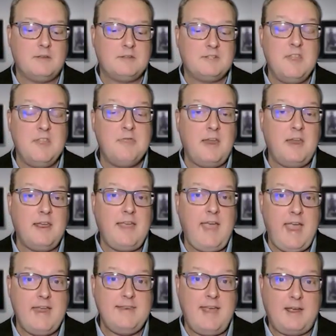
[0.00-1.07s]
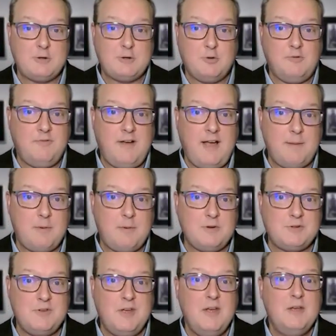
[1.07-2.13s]
synthetic and natural
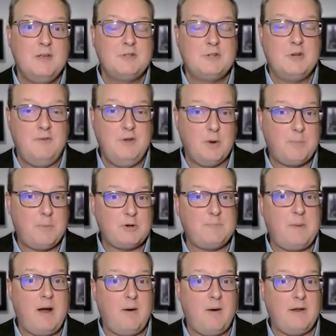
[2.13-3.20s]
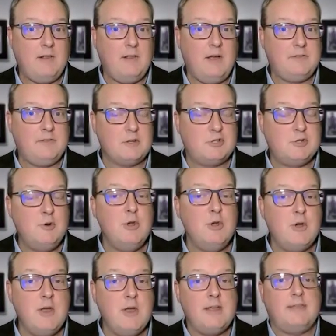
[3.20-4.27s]
fibers. So if you're perspiring a lot, the sooner
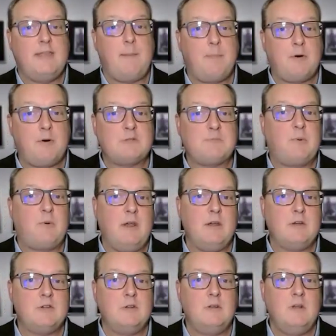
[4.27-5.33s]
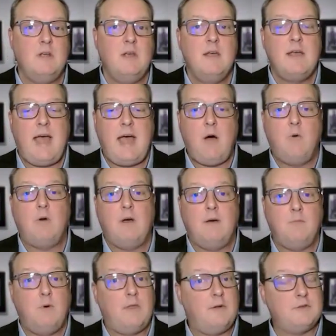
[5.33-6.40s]
you can get that perspiration out
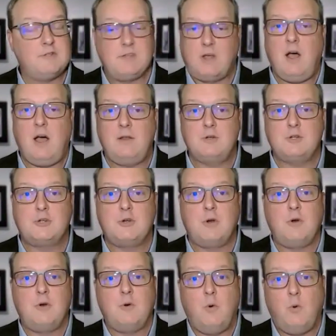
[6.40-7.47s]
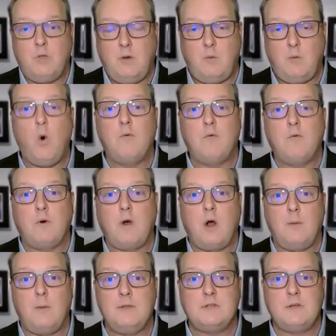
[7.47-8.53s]
of whether it's the cotton shirt or the
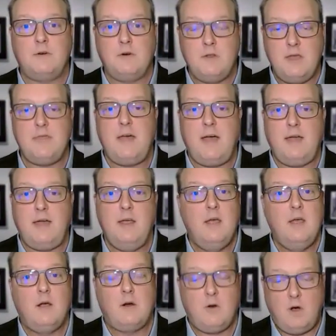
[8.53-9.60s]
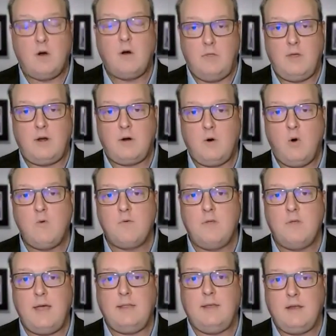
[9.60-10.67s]
overgarments underneath that, or that are over
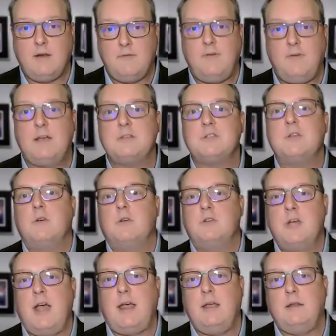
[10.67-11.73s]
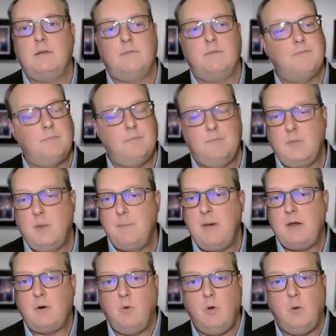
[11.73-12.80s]
that, like your vest or your jacket, the
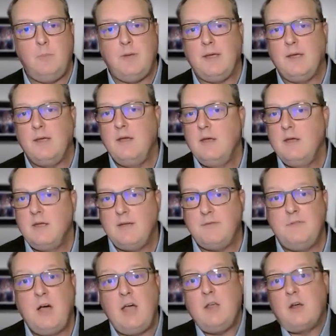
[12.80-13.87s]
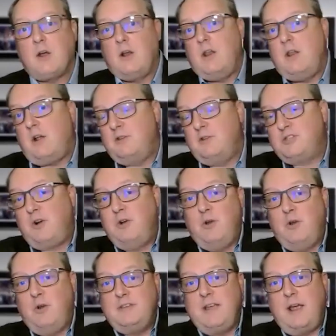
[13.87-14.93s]
better it will be. If not, you're going to start
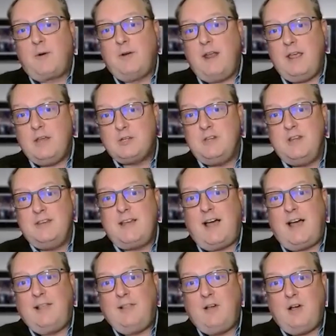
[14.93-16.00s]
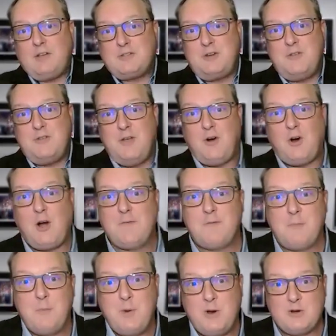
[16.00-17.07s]
noting degradation and dye loss under the arm
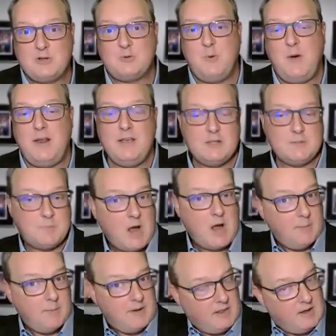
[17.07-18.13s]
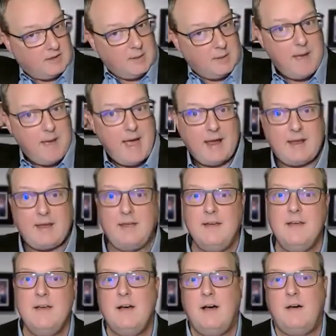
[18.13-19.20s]
from where your sweat is, probably along the back
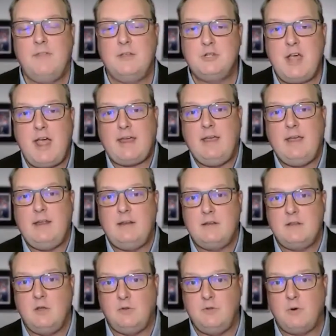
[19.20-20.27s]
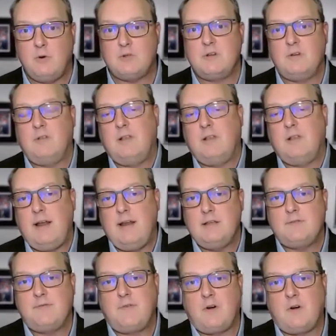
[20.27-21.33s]
of the jacket, and you'll notice it on the
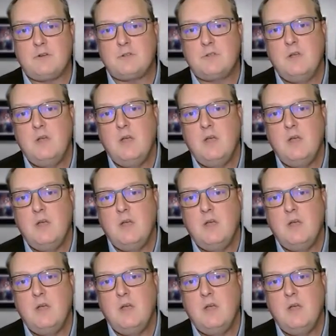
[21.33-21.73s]
linings first.